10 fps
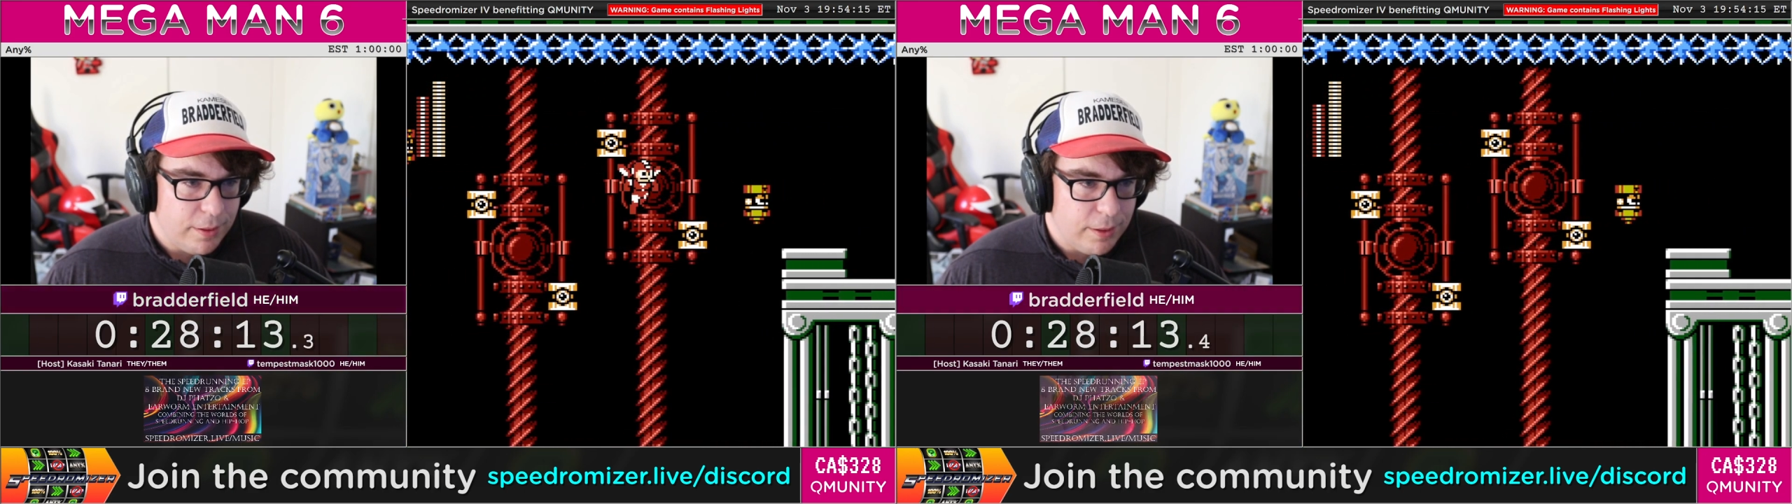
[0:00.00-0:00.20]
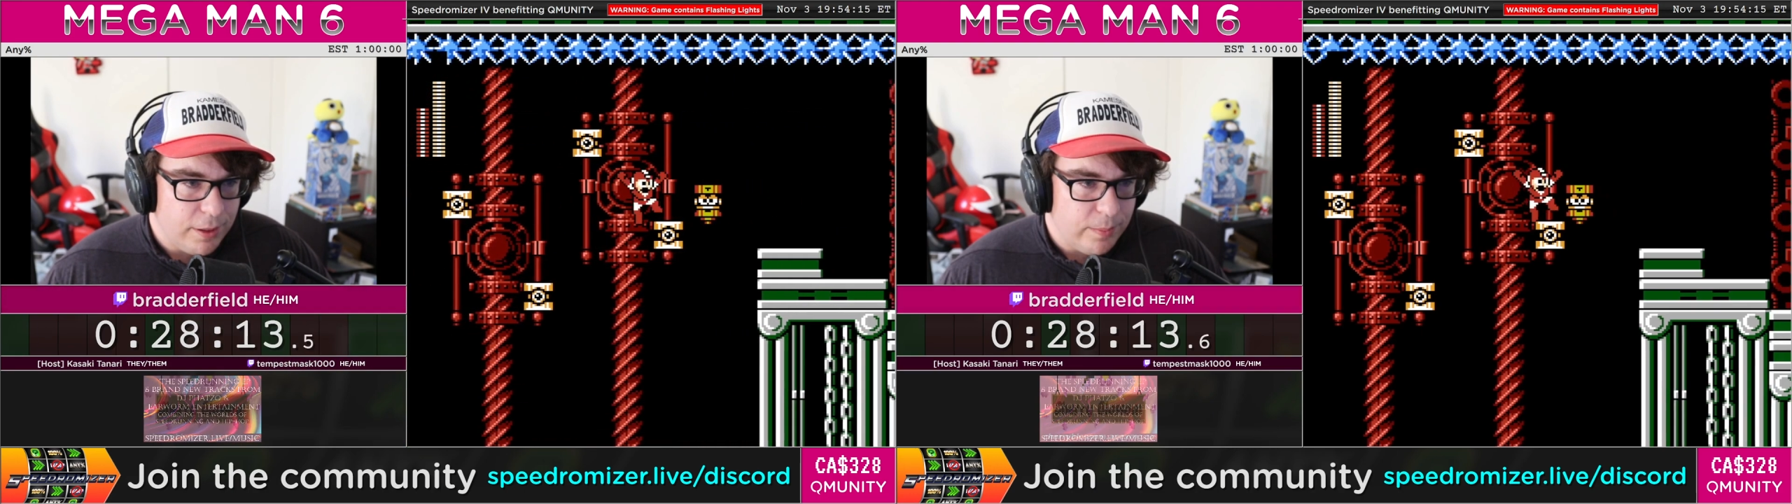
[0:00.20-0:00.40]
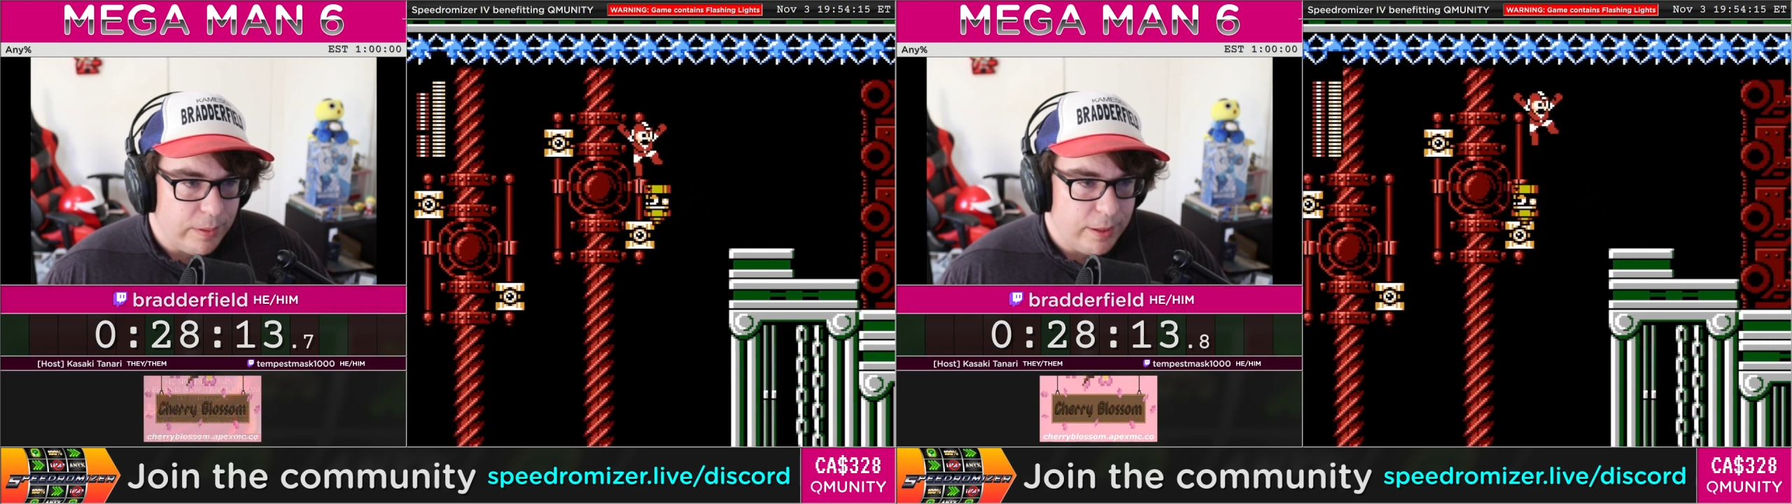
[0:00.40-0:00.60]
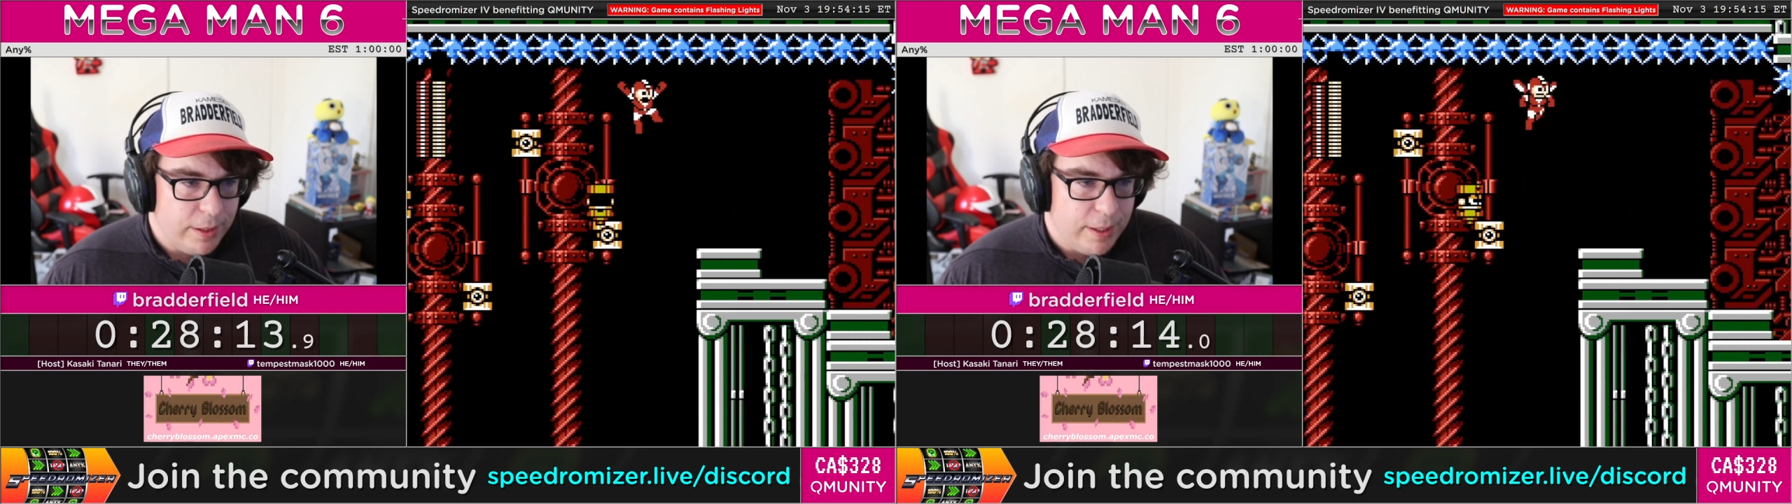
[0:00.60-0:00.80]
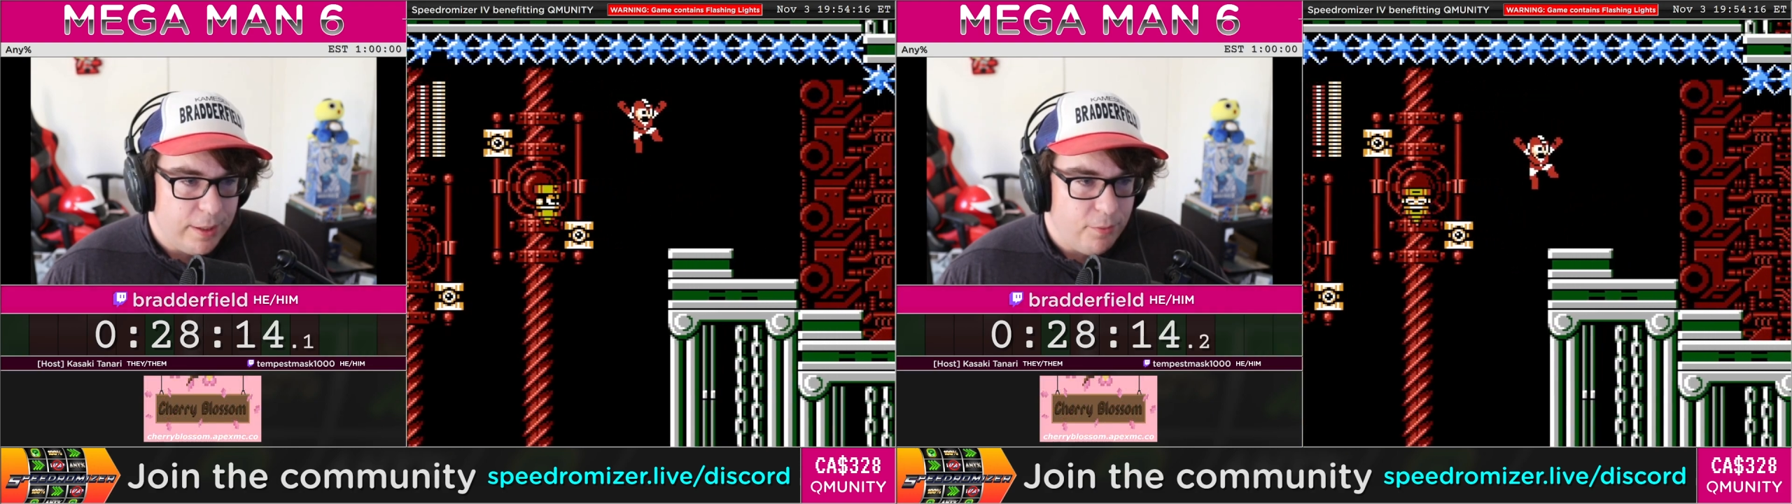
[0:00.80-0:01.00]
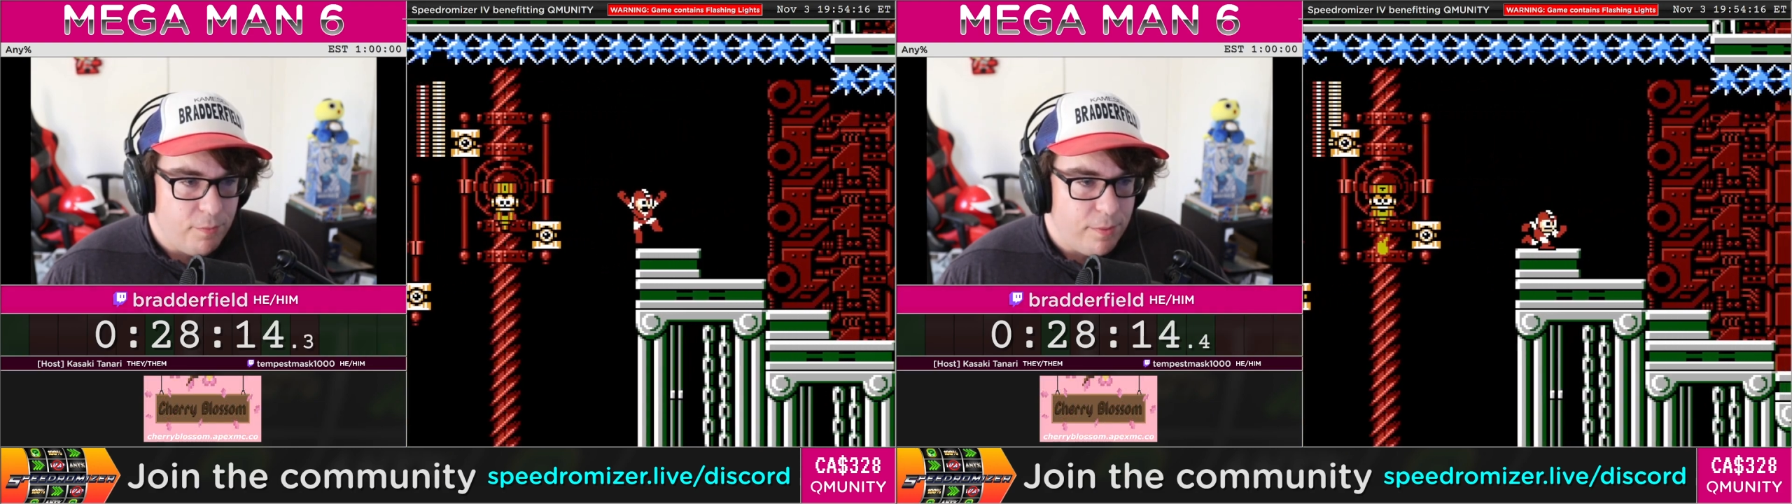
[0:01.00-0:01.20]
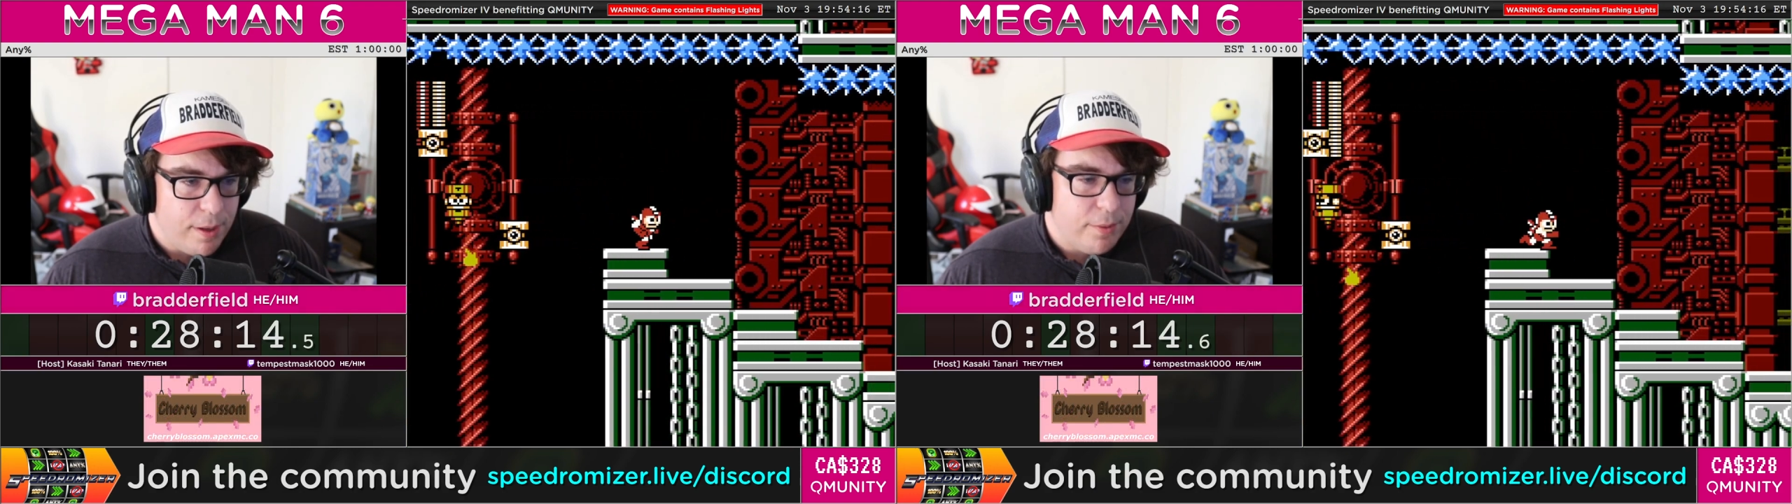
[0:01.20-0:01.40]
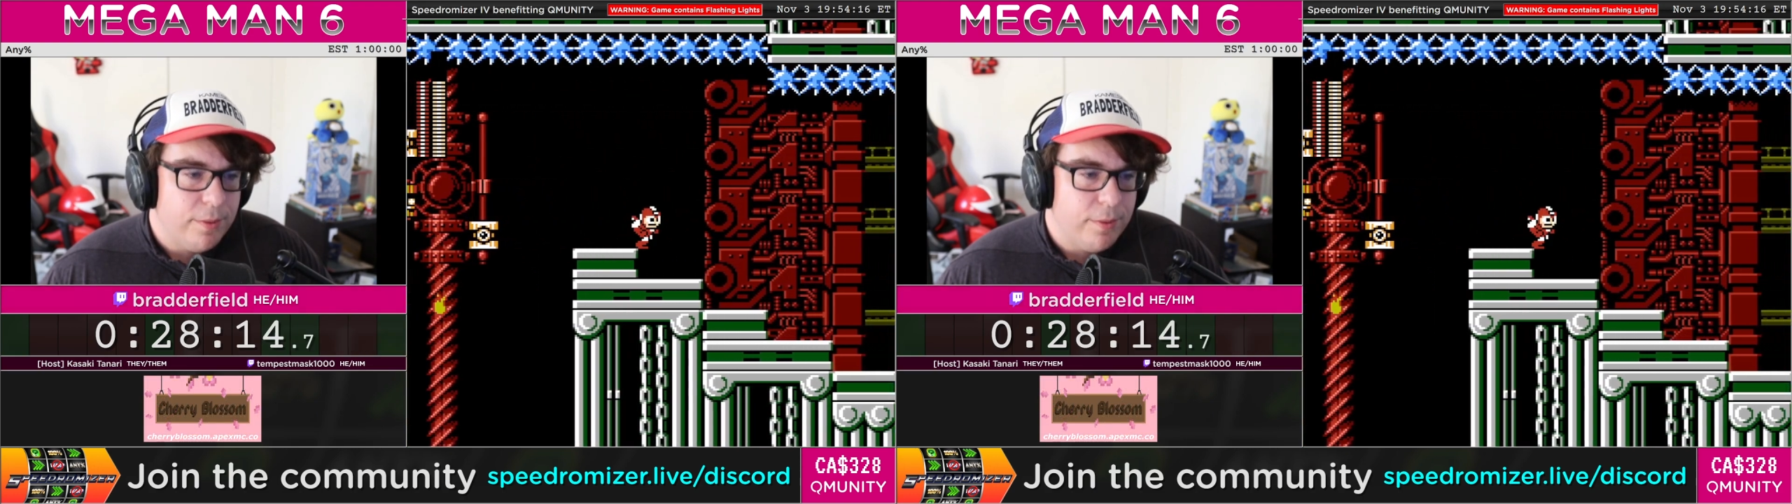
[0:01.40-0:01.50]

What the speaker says: But yeah, whoa,